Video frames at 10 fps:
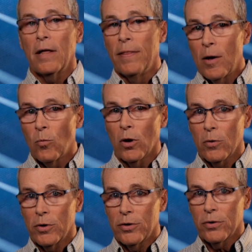And then
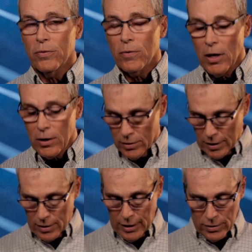what do we do? Well,
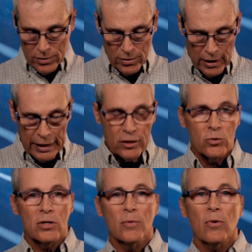that's an
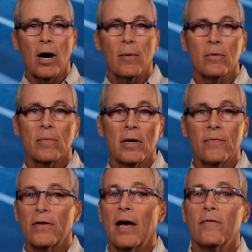interesting problem.
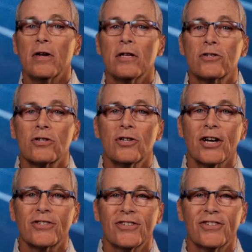If you have any
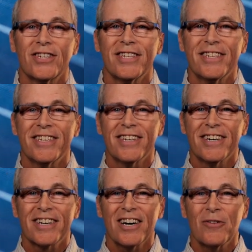suggestions in
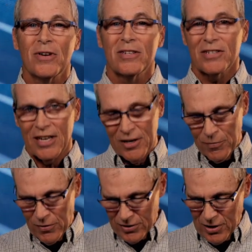the comments, send
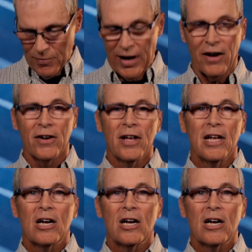them out.